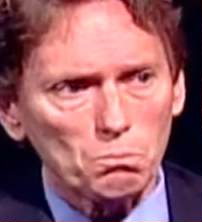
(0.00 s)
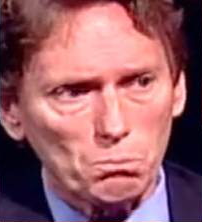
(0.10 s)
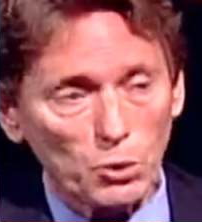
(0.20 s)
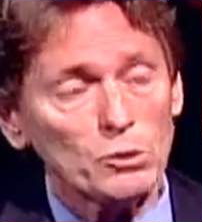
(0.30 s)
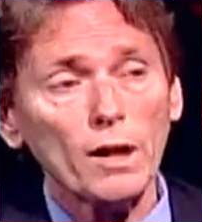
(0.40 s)

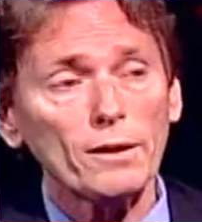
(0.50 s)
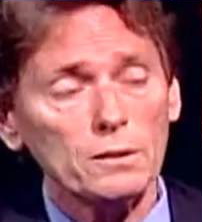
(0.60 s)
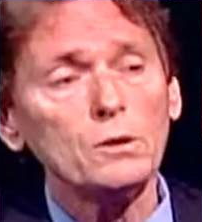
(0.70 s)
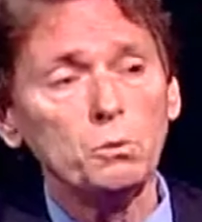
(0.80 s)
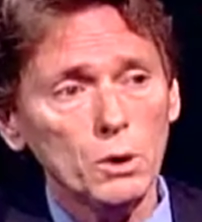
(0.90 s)
most
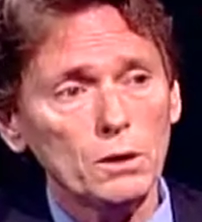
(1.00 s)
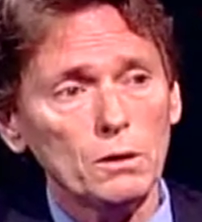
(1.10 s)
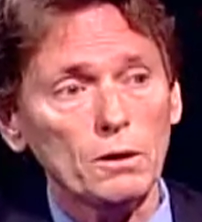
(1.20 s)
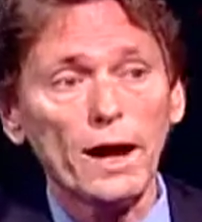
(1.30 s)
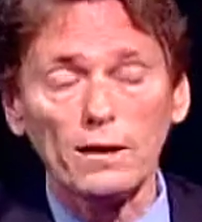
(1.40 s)
likely
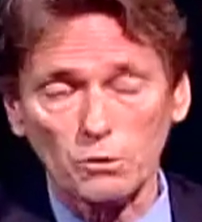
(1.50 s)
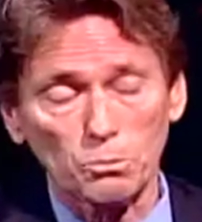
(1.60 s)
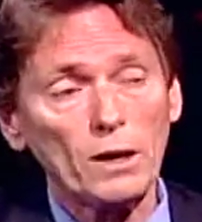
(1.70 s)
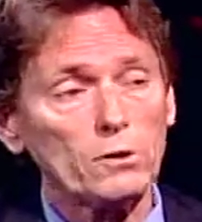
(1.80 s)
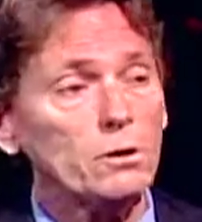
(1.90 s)
will, and
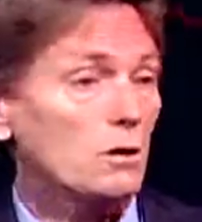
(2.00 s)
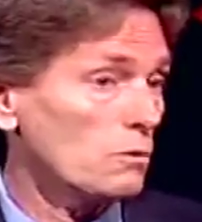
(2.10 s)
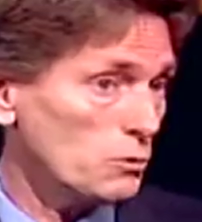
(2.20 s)
especially in the